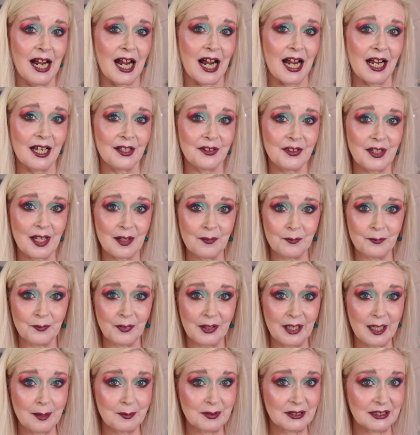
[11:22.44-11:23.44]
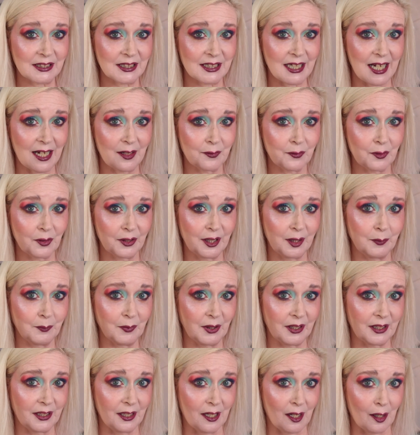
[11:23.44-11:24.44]
And then for lips today, I've gone in
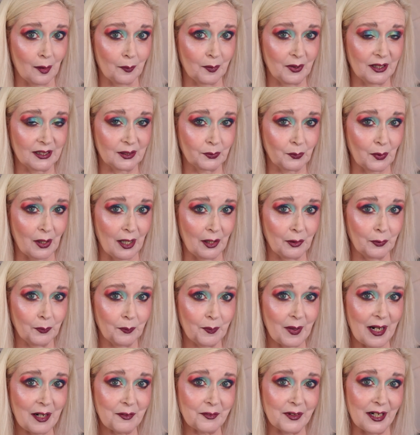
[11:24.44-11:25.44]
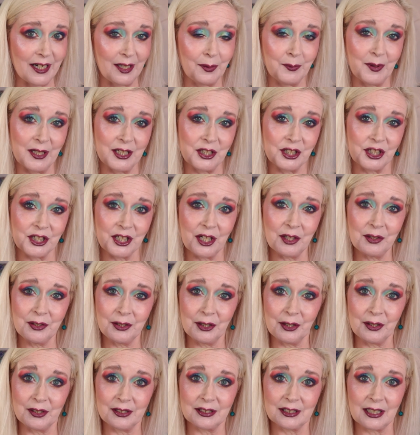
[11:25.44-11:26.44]
with Nabla's Wild Berry, which I don't
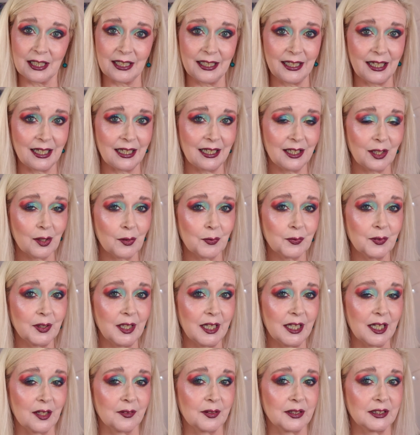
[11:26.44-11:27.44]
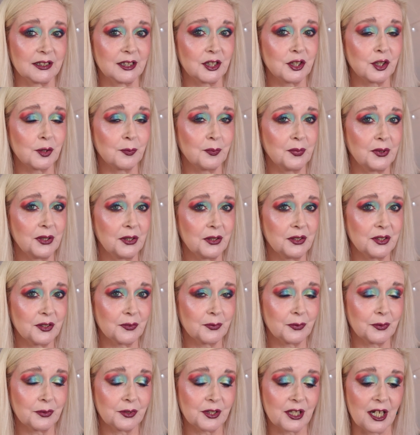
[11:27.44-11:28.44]
use nearly often enough. It's such a
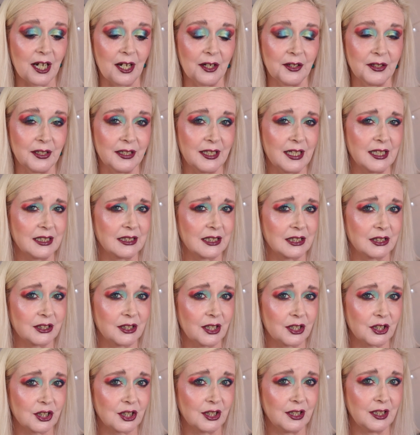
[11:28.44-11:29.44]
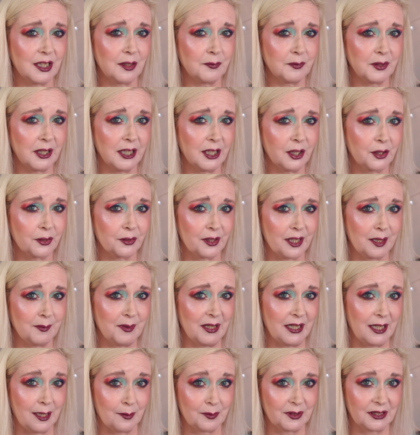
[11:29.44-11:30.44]
beautiful tone and these are such lovely creamy
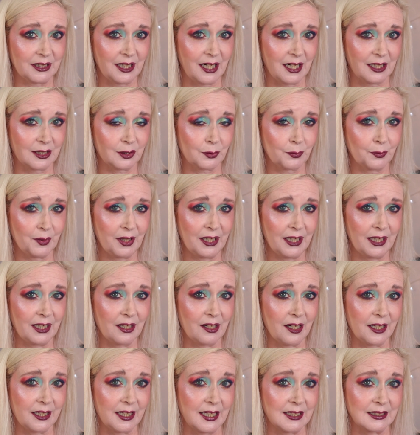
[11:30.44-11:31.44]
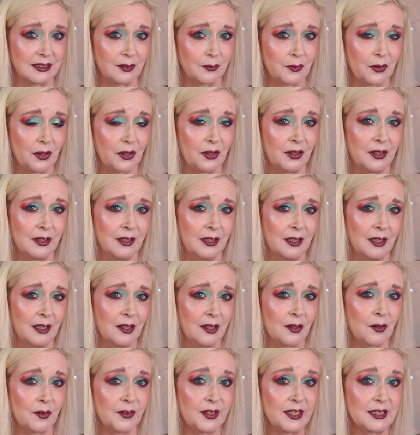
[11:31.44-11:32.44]
lipsticks. Really like these. I've got
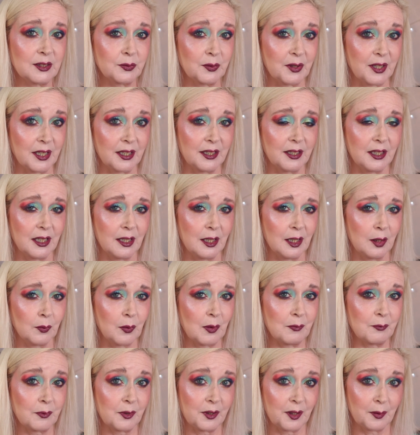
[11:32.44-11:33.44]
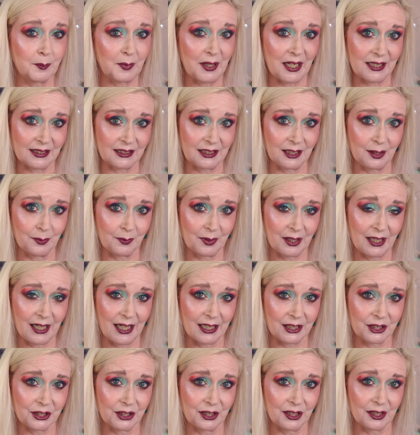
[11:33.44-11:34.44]
this one and the one from the Platinum
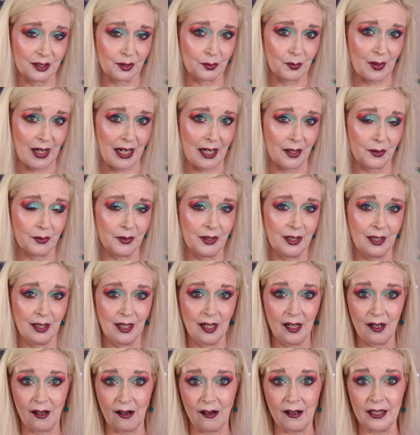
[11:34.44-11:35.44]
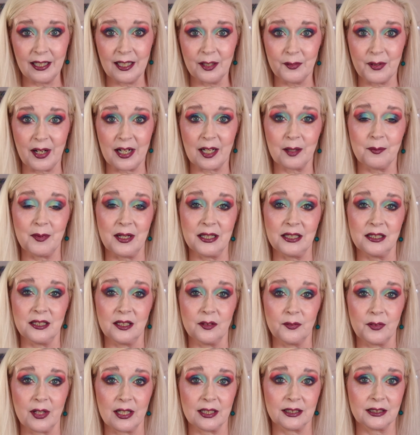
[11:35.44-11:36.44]
Collection as well. Highly recommended
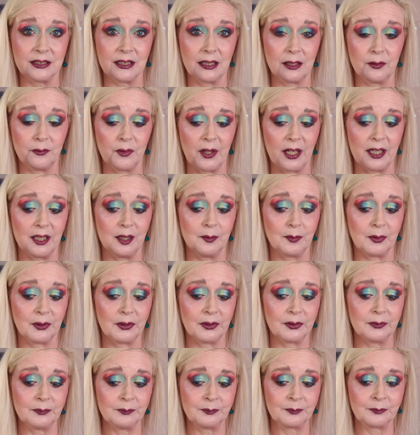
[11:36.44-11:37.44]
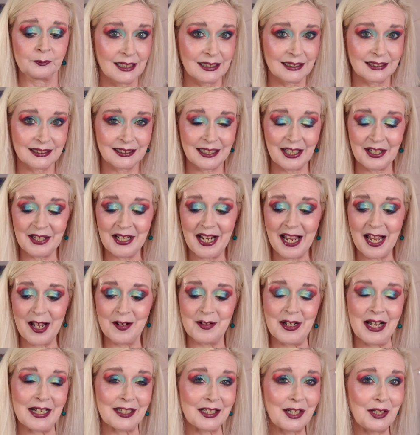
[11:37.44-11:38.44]
if they're still available. So yeah,
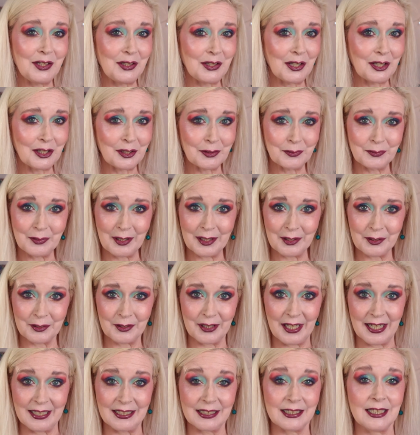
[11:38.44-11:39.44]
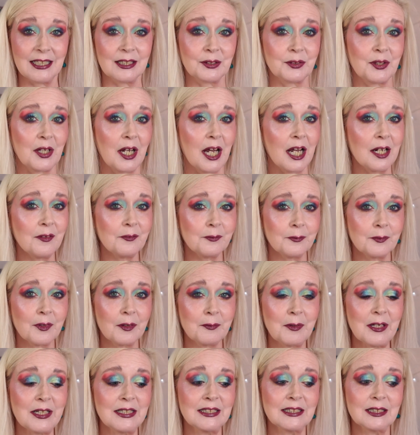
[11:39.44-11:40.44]
I've had a lot of fun creating this and I hope I've
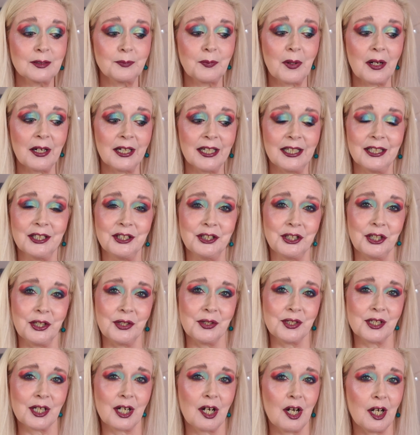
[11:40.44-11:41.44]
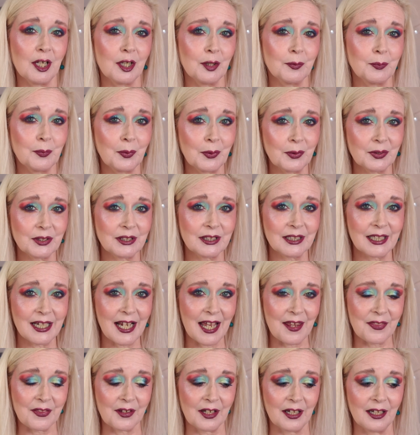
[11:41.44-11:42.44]
inspired you to kind of put
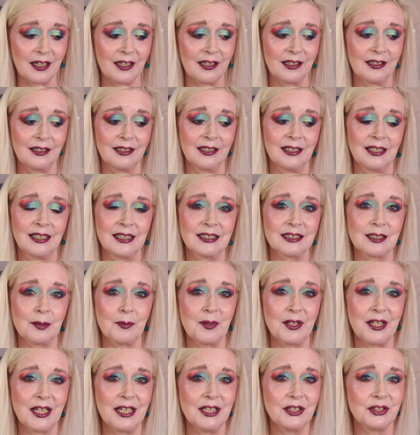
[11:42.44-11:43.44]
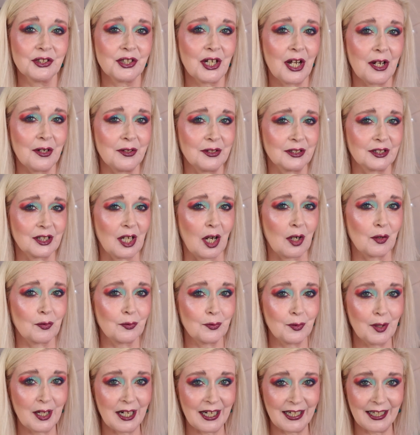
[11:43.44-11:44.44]
together some of these tones that are
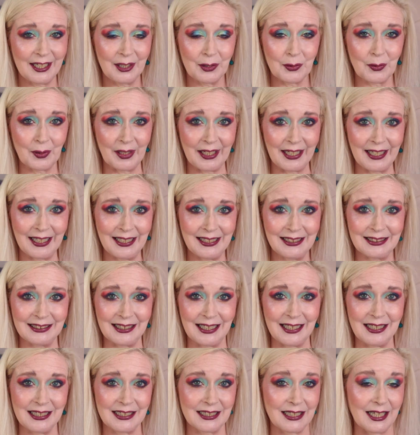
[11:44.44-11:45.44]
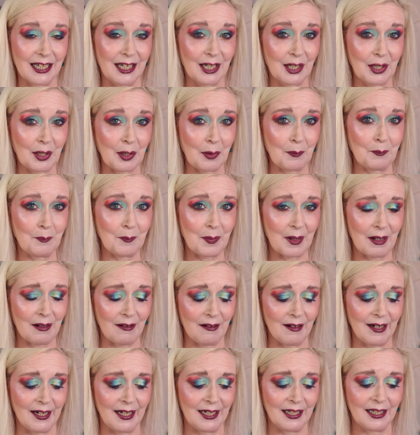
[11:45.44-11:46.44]
really not easy to
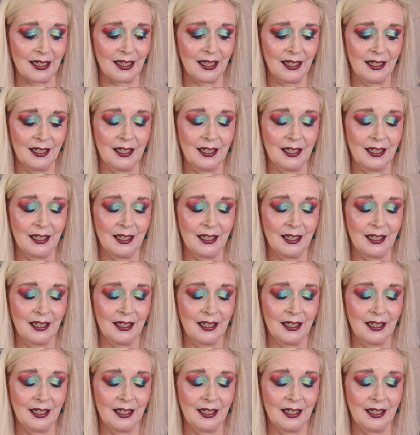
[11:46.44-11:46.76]
combine.